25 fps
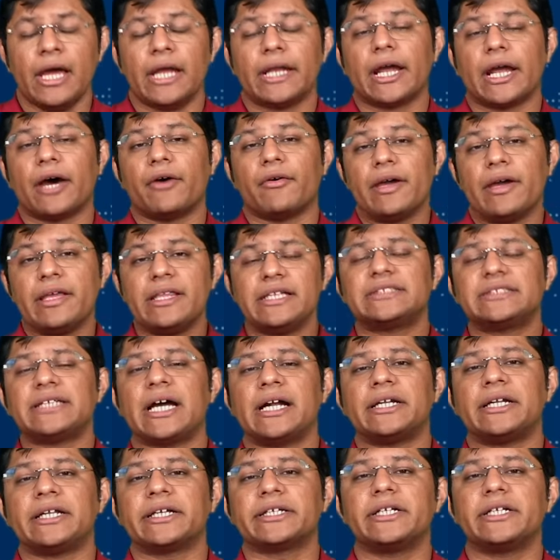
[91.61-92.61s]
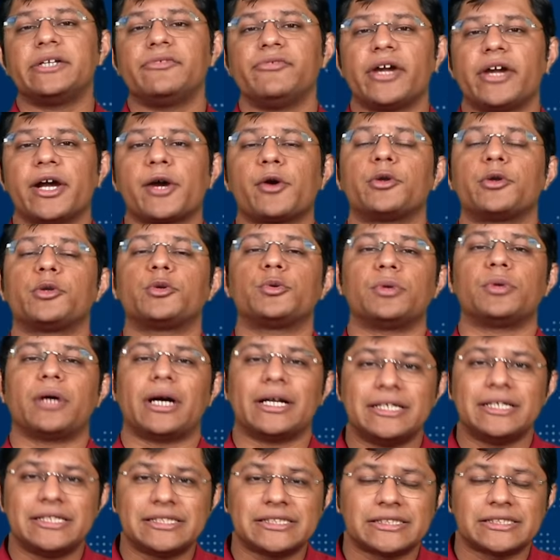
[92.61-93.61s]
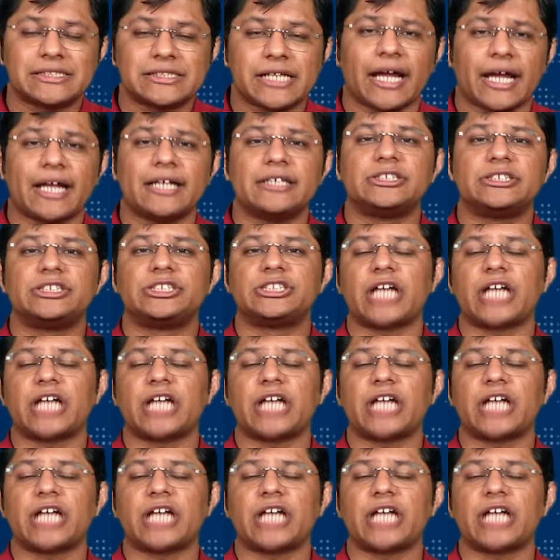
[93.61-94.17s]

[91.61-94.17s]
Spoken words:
Now, in this article, we are going to understand